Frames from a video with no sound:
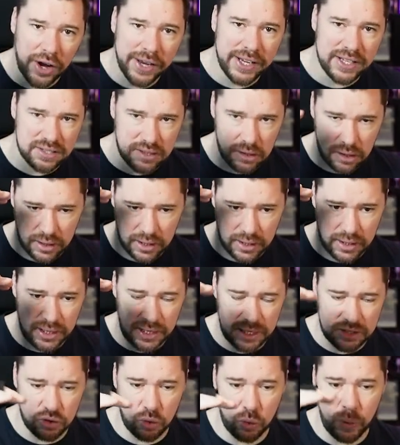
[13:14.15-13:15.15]
It's
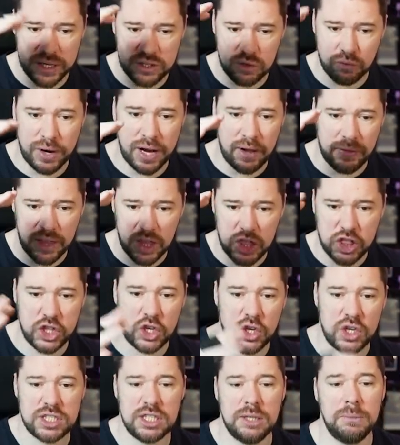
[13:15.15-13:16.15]
always around that
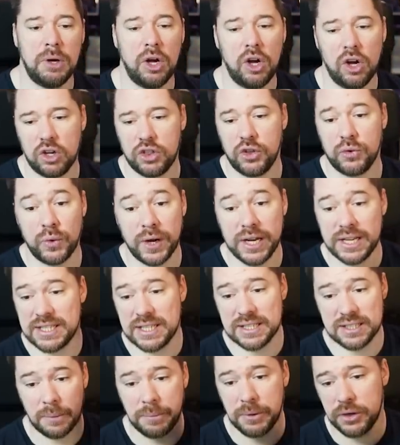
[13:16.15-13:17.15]
30 mark. The
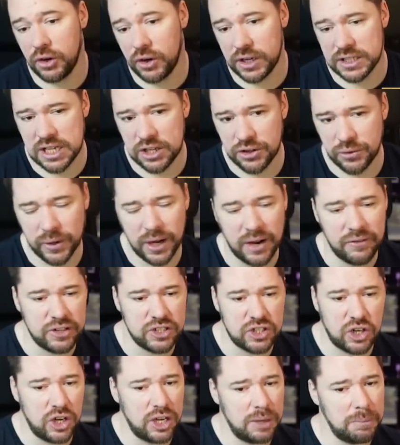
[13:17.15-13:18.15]
rating's up at 93 every
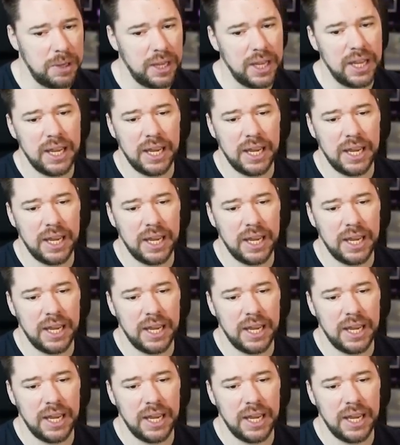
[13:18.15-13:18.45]
time.